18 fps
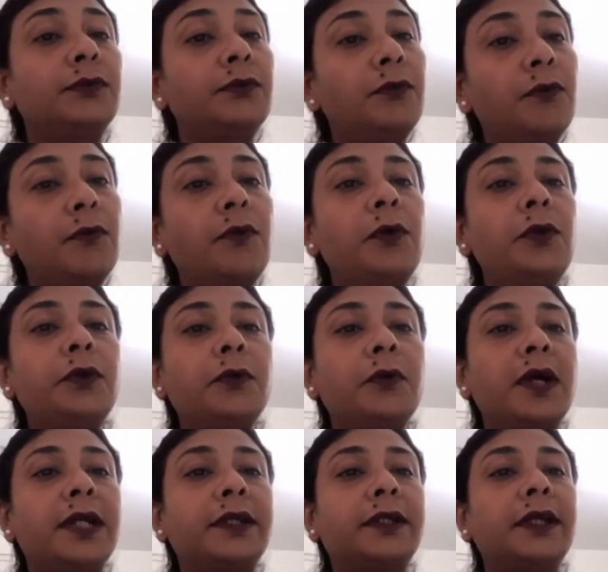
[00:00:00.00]
cold
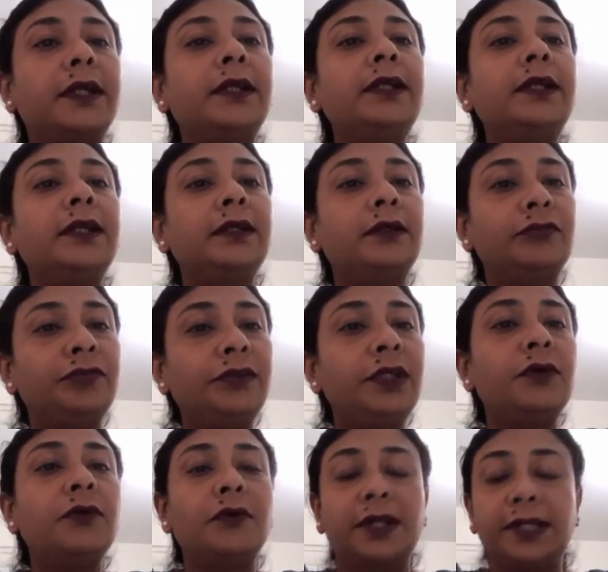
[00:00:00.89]
water
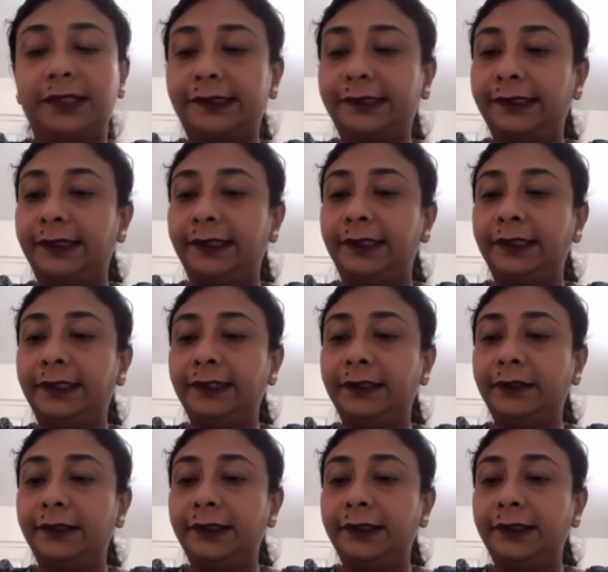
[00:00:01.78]
vigorously?